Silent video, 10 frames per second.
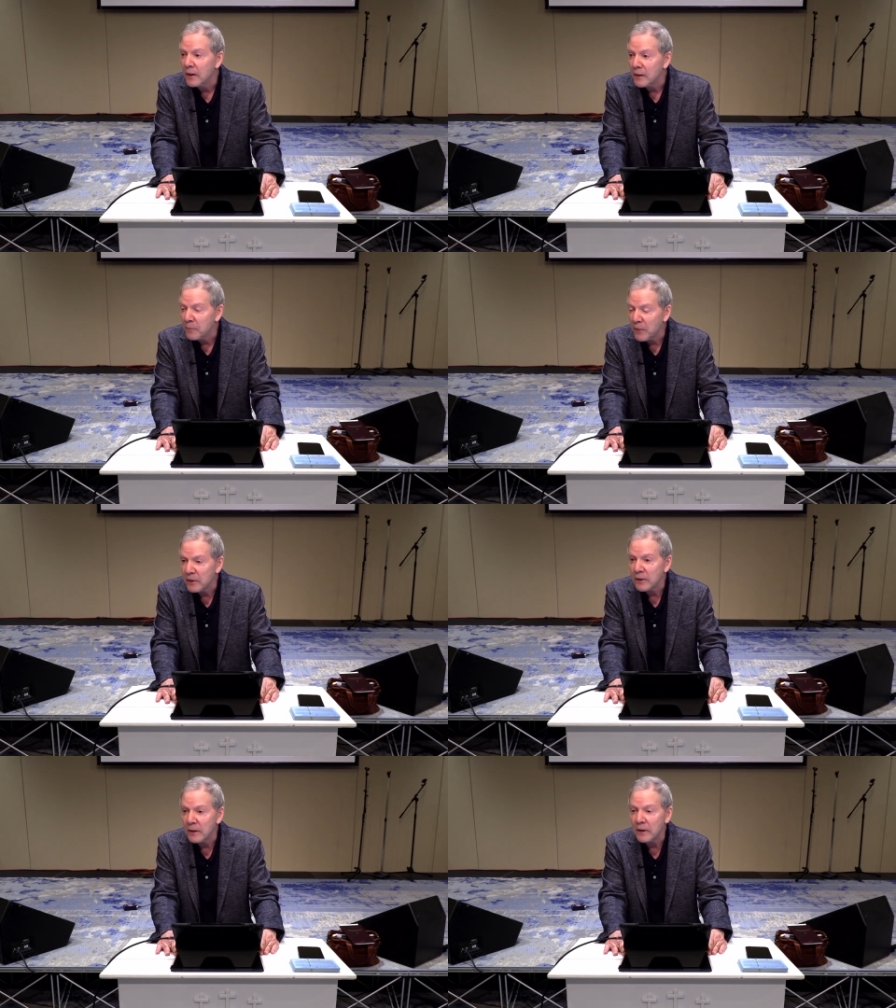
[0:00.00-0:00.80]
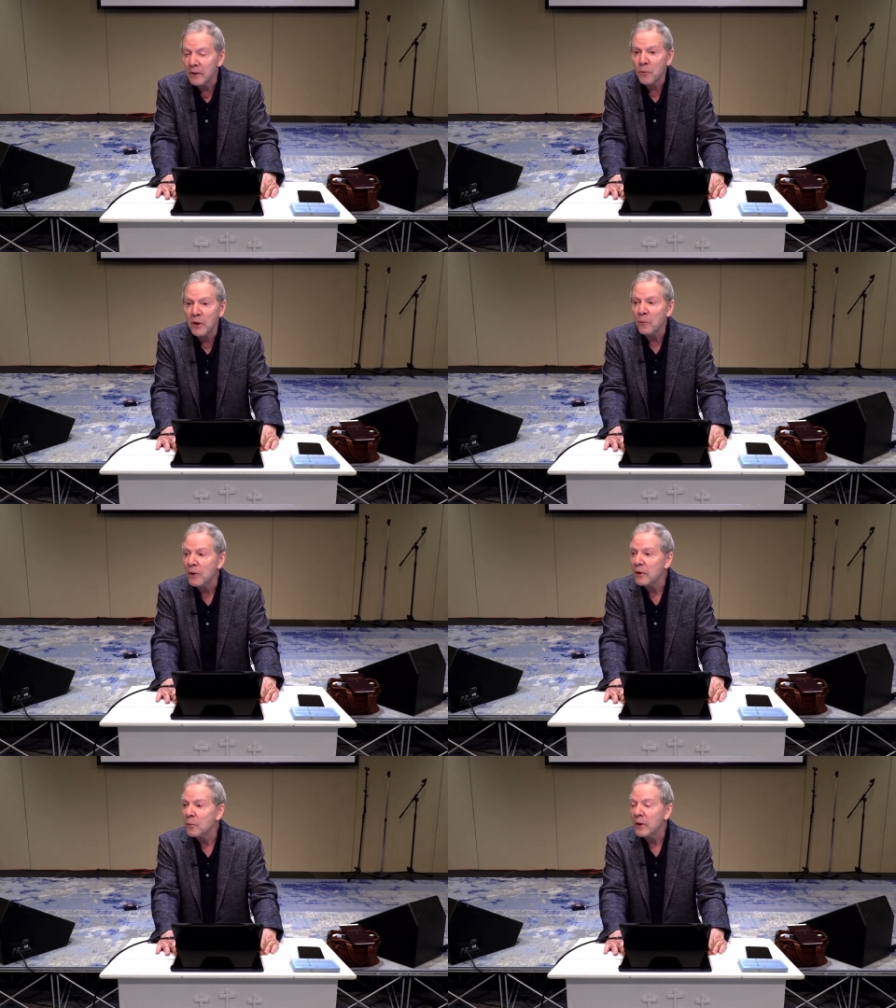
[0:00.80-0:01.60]
especially
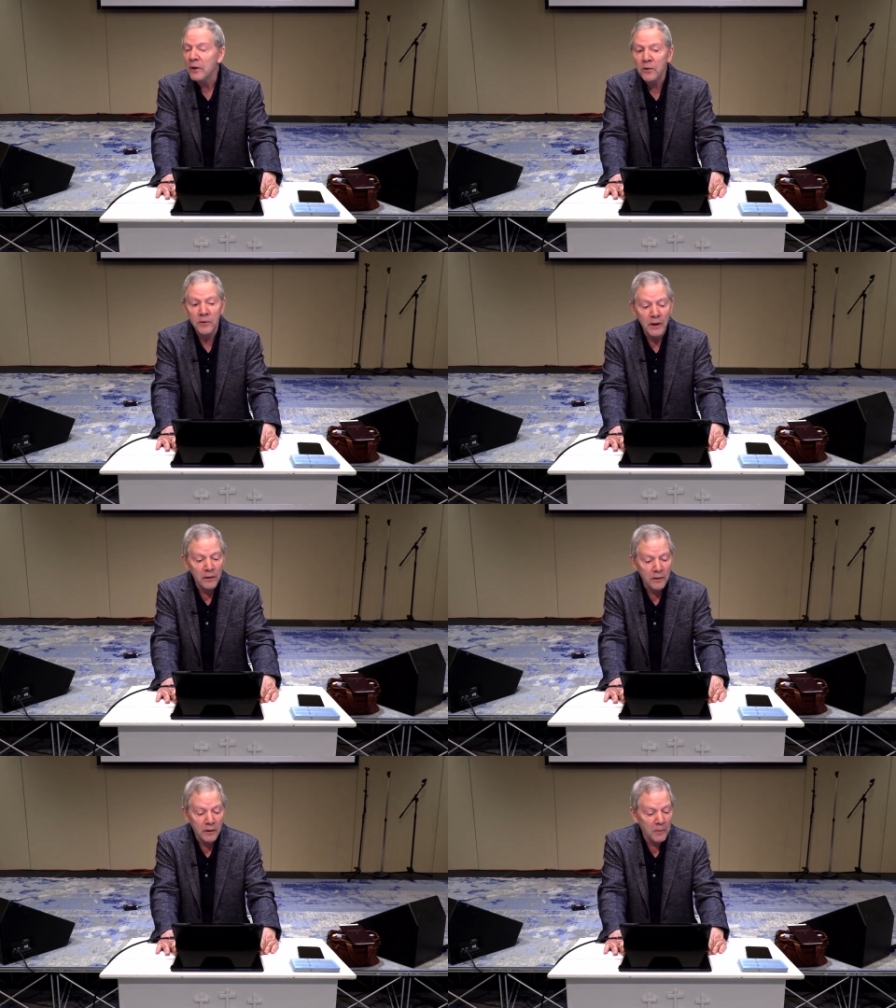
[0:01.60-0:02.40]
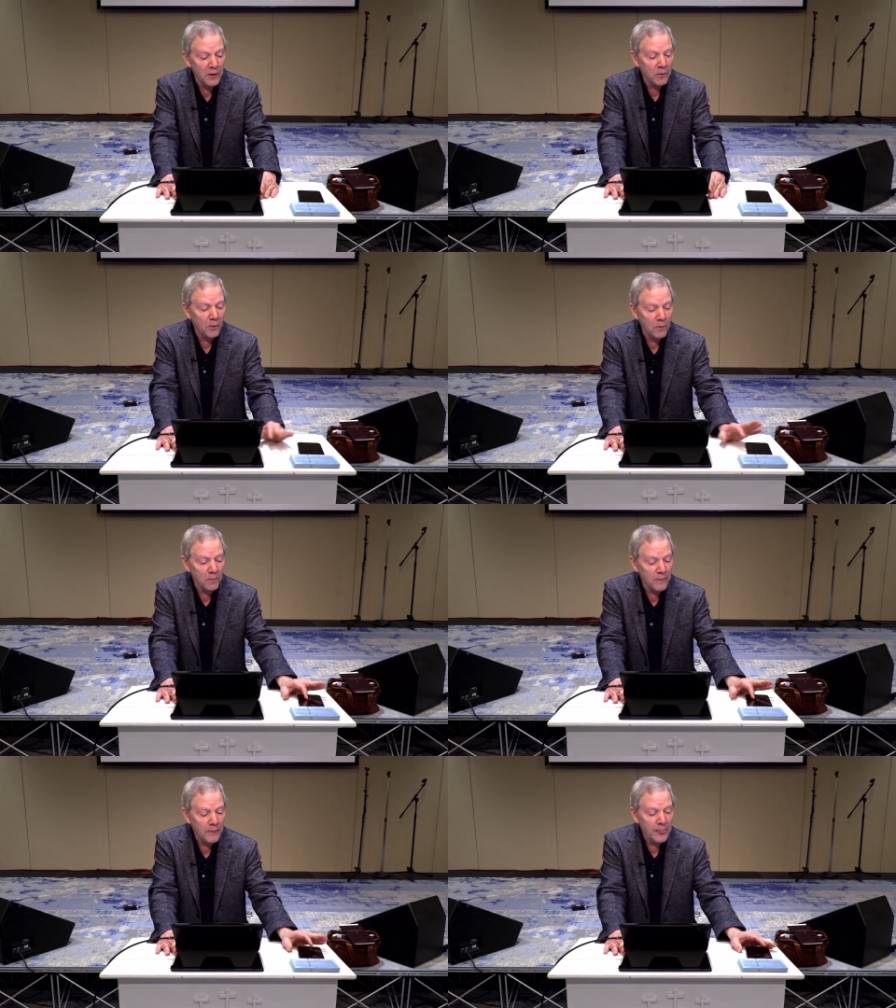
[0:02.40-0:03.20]
21 and 22, tell us about home.